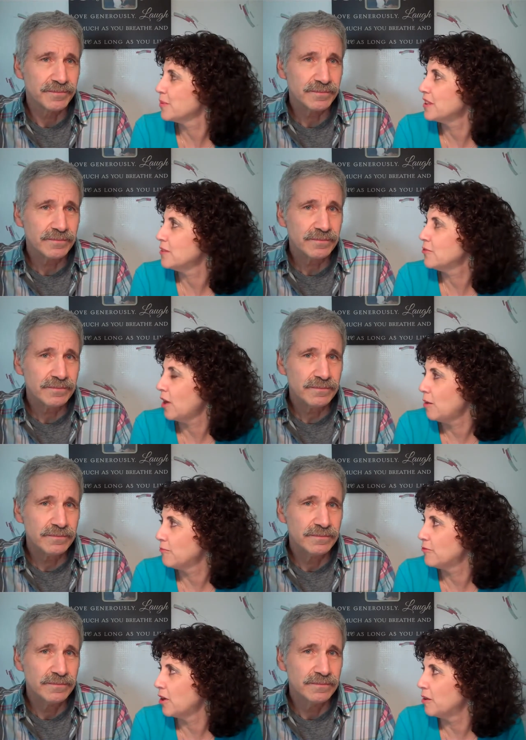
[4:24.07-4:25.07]
Speaker 1: belief come
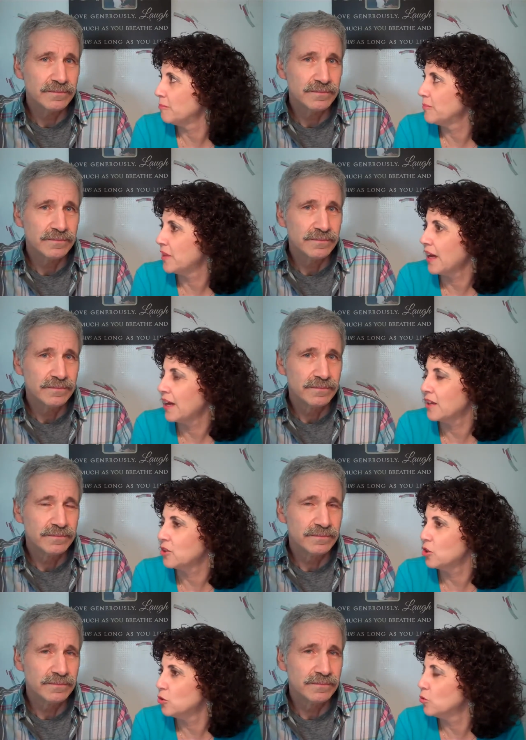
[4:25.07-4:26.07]
from that
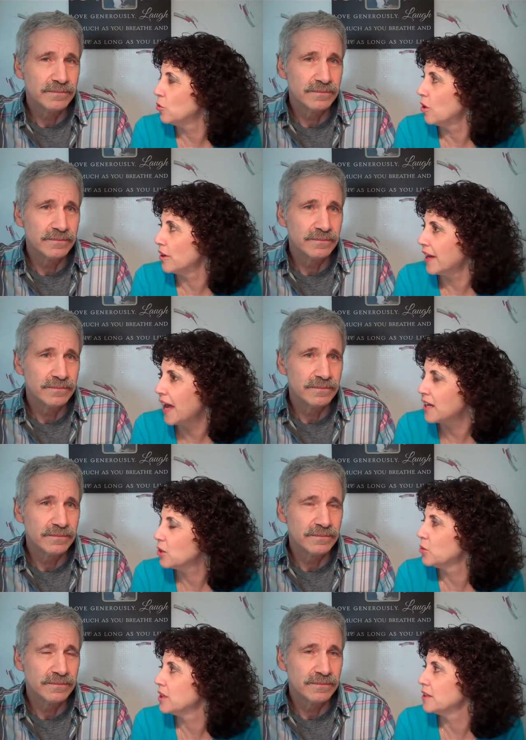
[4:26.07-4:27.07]
you are
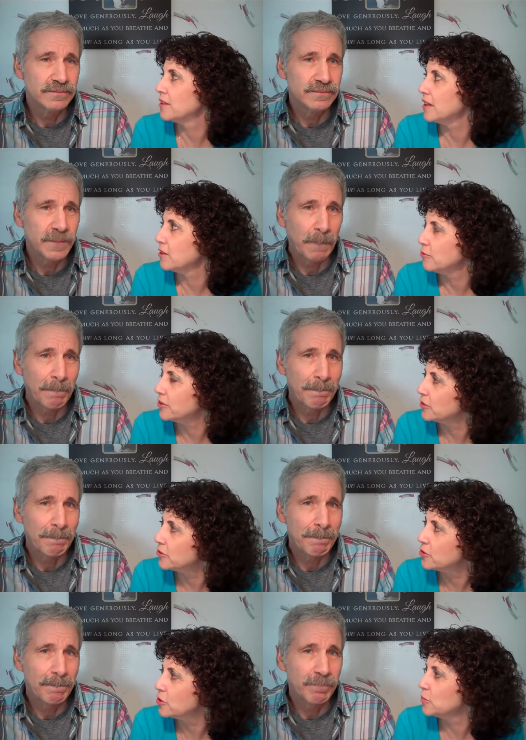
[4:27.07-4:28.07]
inadequate, that you feel
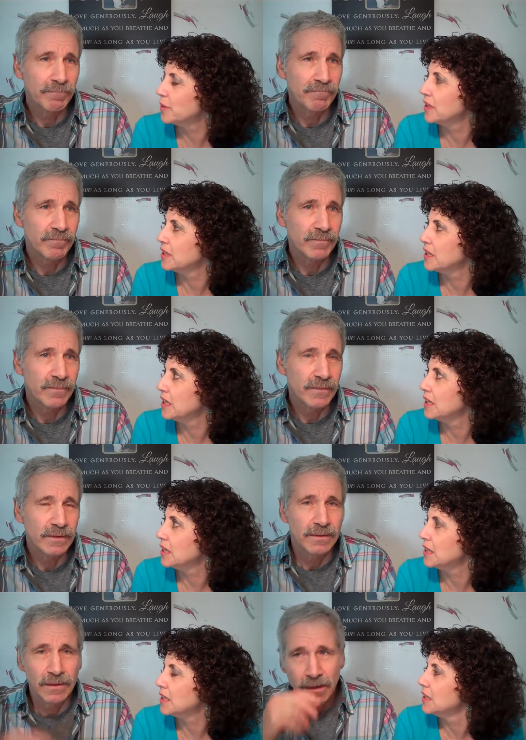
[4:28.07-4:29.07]
stupid?
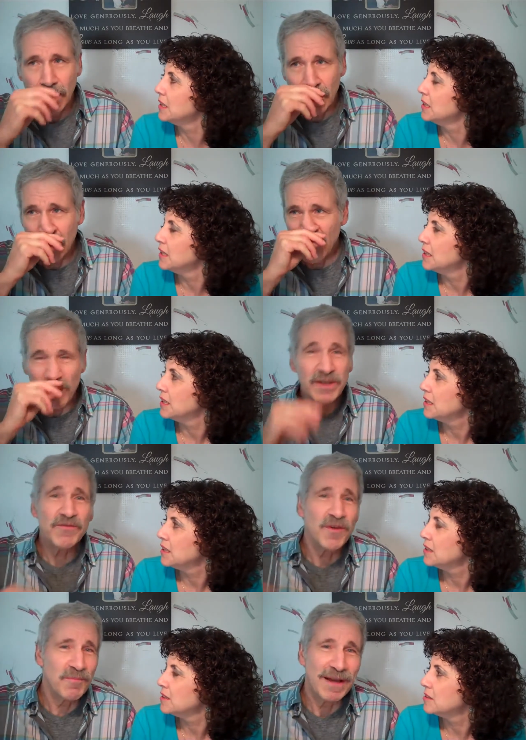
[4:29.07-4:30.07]
Uh, only
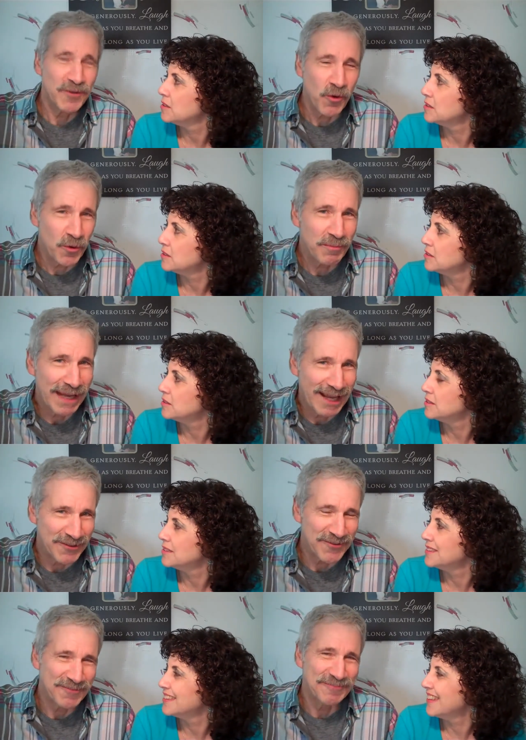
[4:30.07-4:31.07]
from
Speaker 2: my total
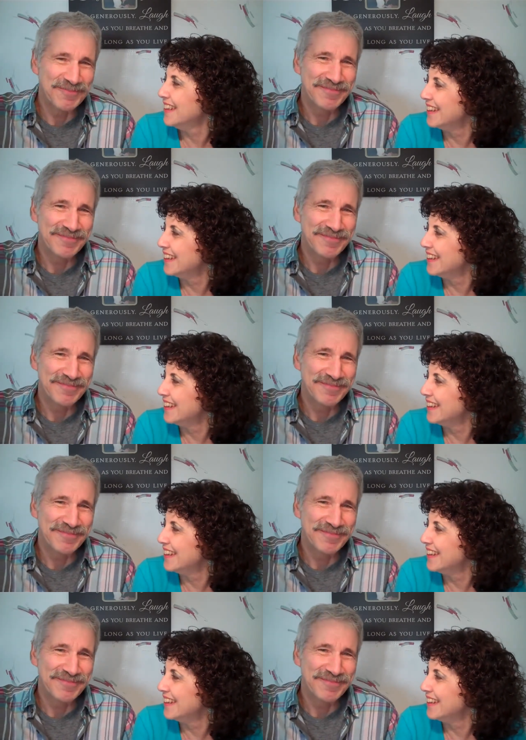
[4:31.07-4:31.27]
past.